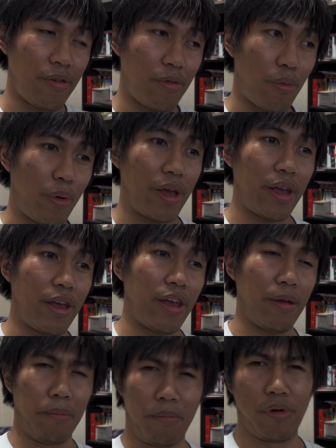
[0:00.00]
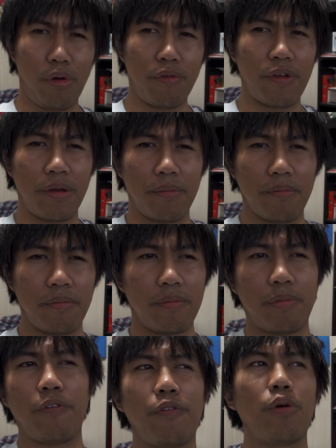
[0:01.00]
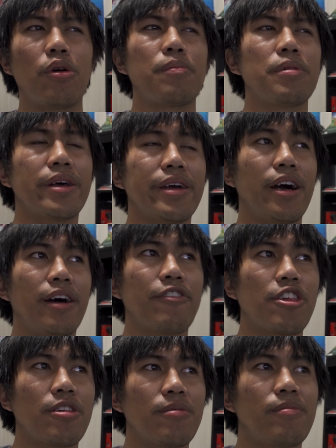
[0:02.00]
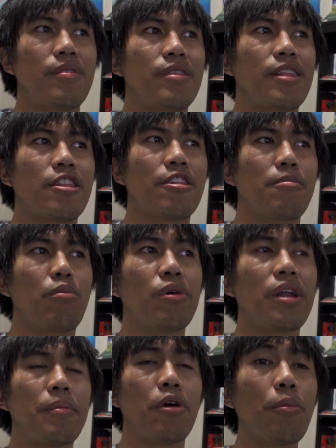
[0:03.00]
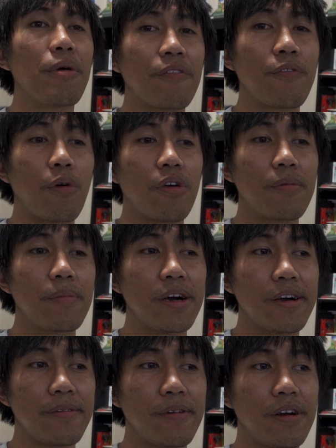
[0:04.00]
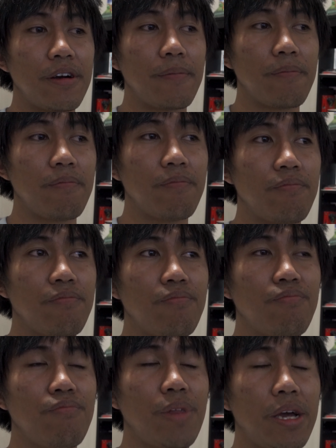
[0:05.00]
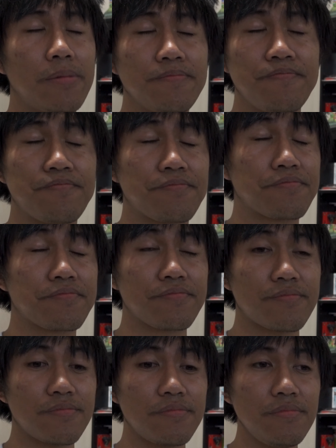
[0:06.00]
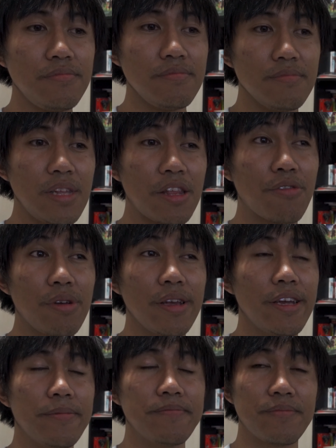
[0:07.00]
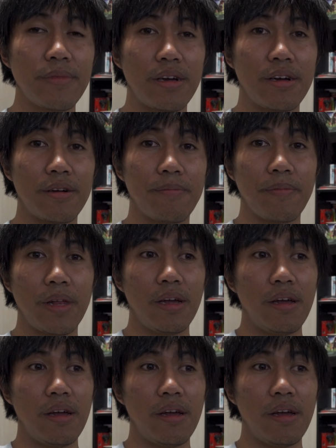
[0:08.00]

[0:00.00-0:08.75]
we improve it before playoffs. That's what I'm hoping for, but um, yeah. That's really it. Um,